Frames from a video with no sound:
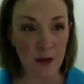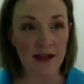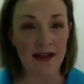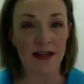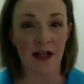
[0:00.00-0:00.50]

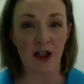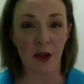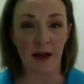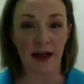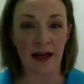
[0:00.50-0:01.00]
this and
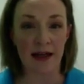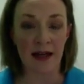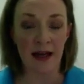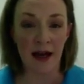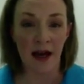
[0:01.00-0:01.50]
doing it
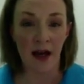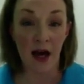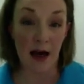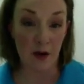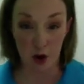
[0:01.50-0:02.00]

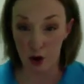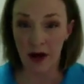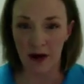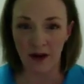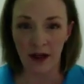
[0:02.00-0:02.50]
too
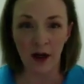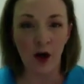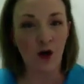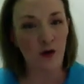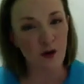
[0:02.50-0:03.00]
heavy
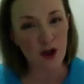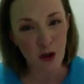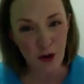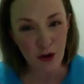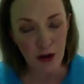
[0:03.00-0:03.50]
or for
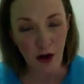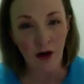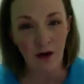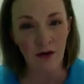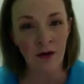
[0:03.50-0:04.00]
too
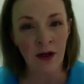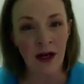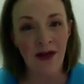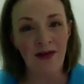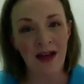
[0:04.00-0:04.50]
long,
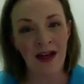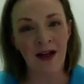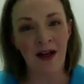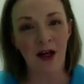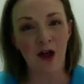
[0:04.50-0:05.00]
then
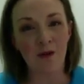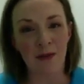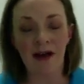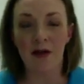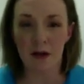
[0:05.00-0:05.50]
you
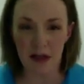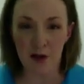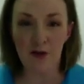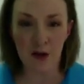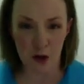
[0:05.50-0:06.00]
make
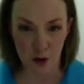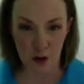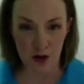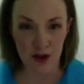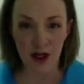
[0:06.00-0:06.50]
yourself
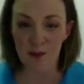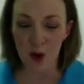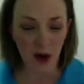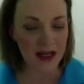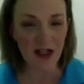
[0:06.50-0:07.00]
sore. So your
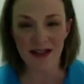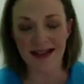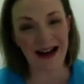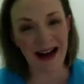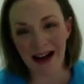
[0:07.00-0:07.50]
body just
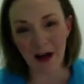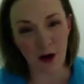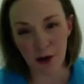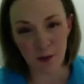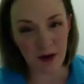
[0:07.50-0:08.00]
can't
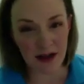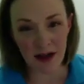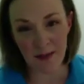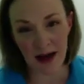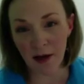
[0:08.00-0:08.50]
cope with the
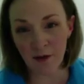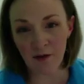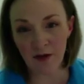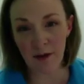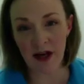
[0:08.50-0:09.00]
amount of
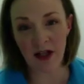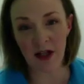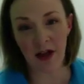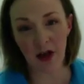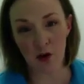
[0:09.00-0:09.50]

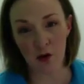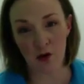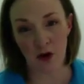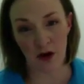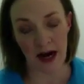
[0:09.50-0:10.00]
inflammation that you're
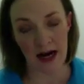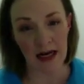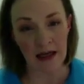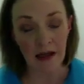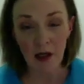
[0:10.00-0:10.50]
creating.
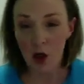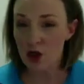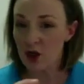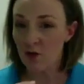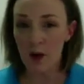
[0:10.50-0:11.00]

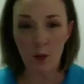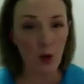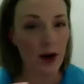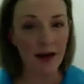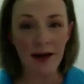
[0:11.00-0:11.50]
So if we're
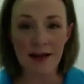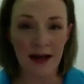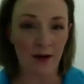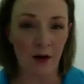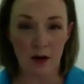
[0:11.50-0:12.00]
breaking
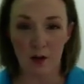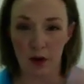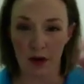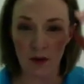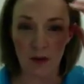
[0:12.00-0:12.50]
down those
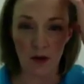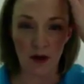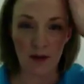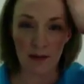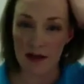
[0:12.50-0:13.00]
bonds
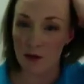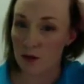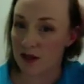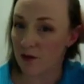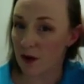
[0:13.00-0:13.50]
between
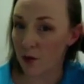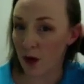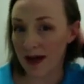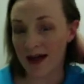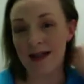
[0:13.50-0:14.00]
muscles, if we're
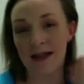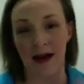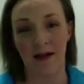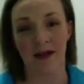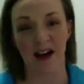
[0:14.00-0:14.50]
breaking
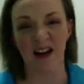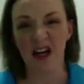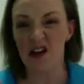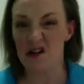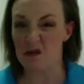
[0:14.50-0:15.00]
down that,
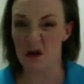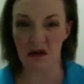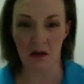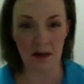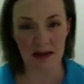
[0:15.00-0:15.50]

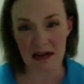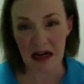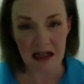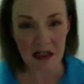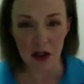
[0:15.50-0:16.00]
whether it be
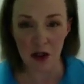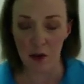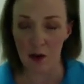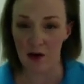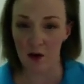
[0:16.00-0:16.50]
scar tissue,
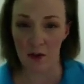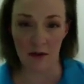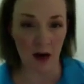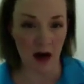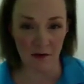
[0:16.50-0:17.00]
whether it be
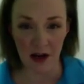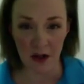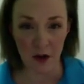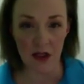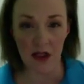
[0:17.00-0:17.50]

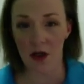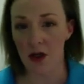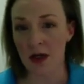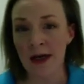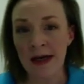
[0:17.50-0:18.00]
myofascial
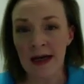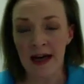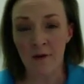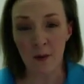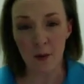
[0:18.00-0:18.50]
tissue,
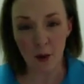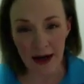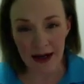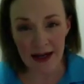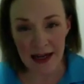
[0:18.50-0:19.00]
if we're breaking